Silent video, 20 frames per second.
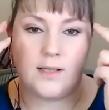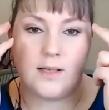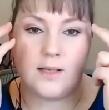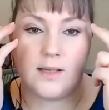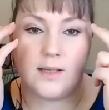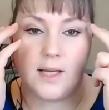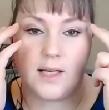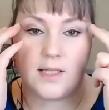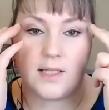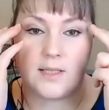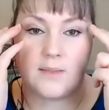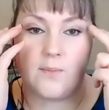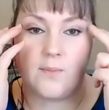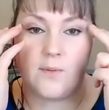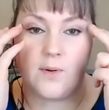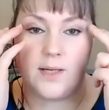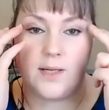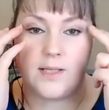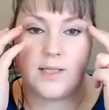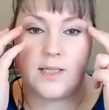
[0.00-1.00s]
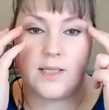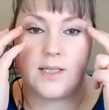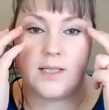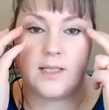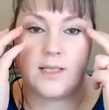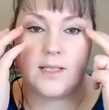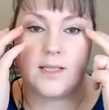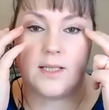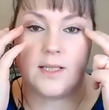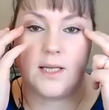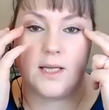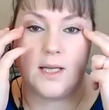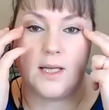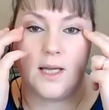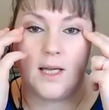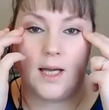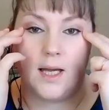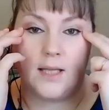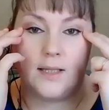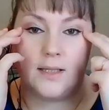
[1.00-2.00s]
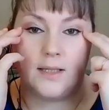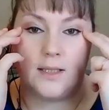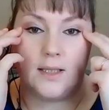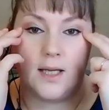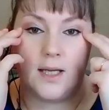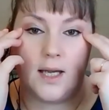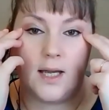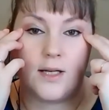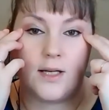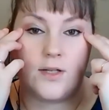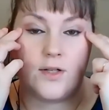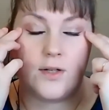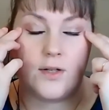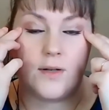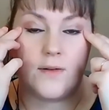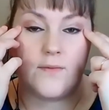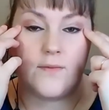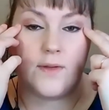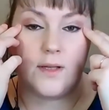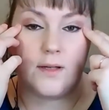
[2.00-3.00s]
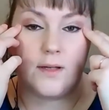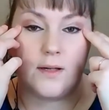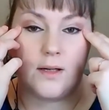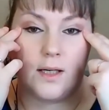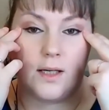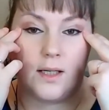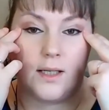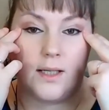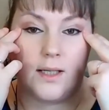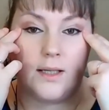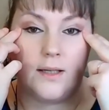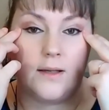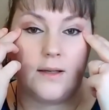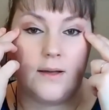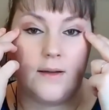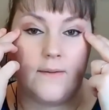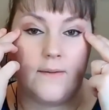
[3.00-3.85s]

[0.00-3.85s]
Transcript: Our next point is at the edge of the eye.